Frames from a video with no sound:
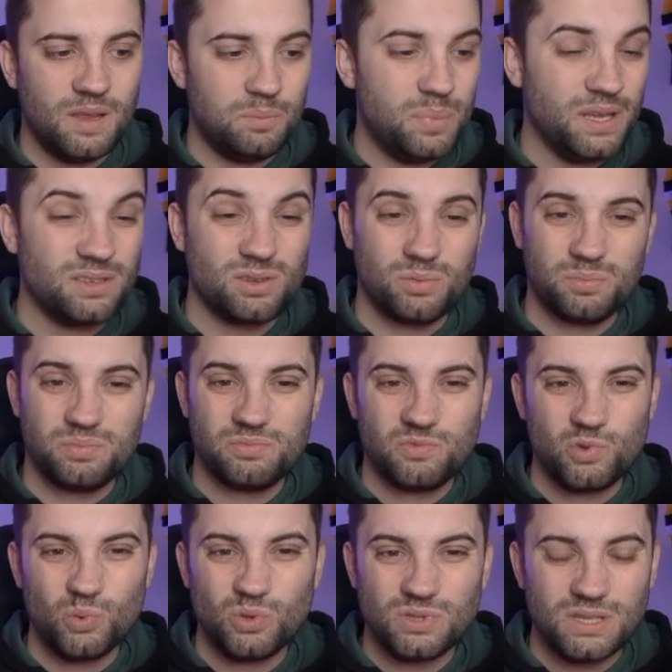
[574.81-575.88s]
Picked up
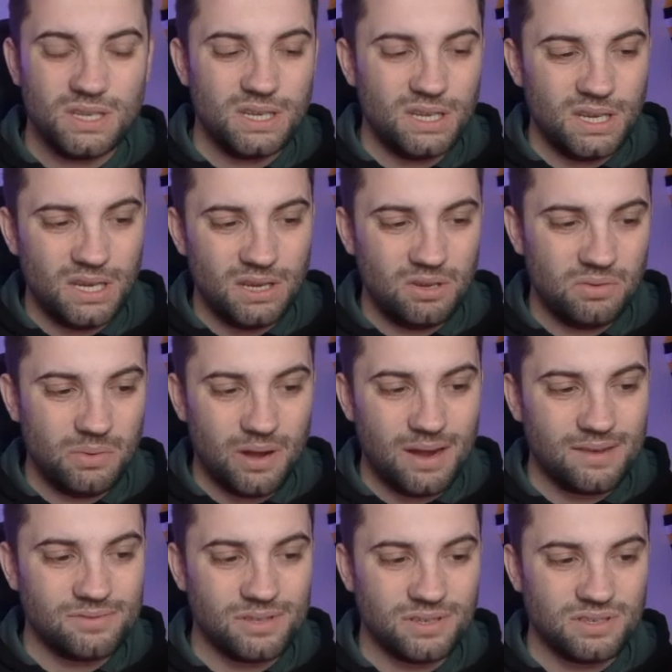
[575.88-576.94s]
towards the... Well,
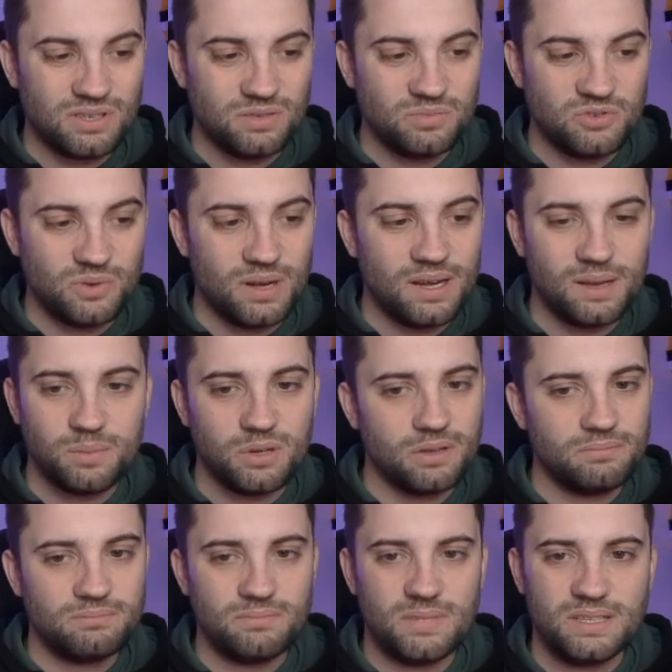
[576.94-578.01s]
after the subs, really, but
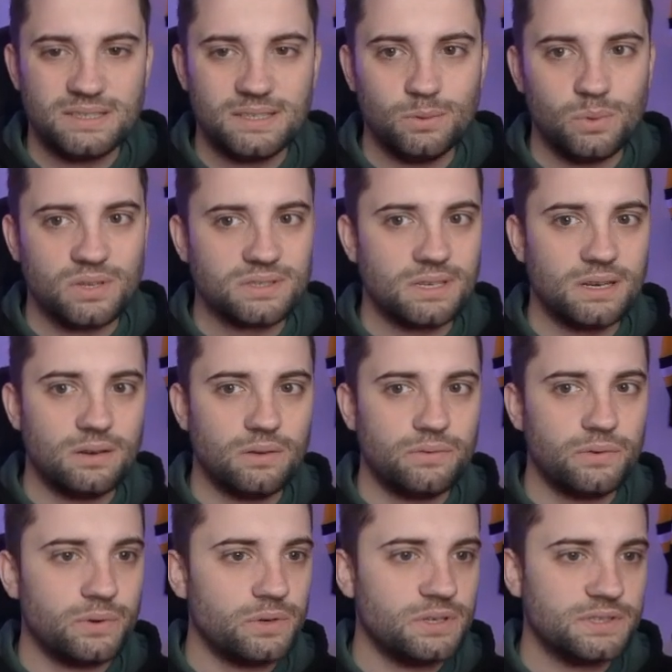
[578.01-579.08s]
still wasn't enough
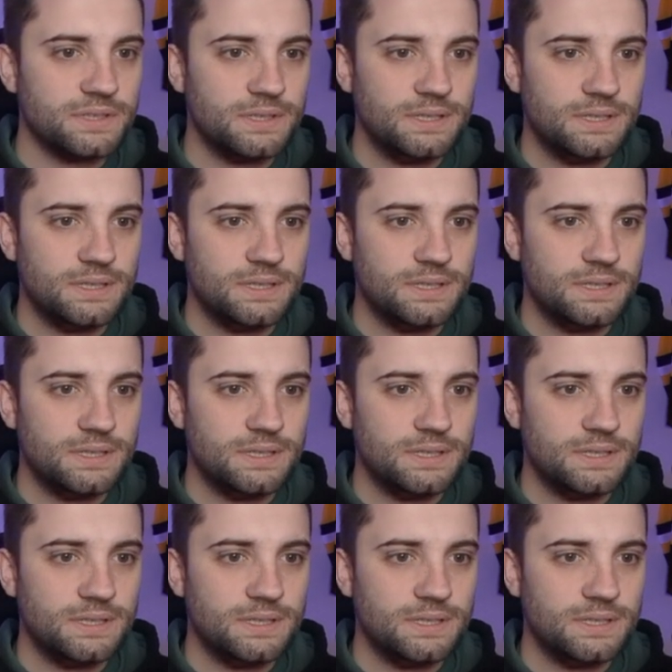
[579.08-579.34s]
for us.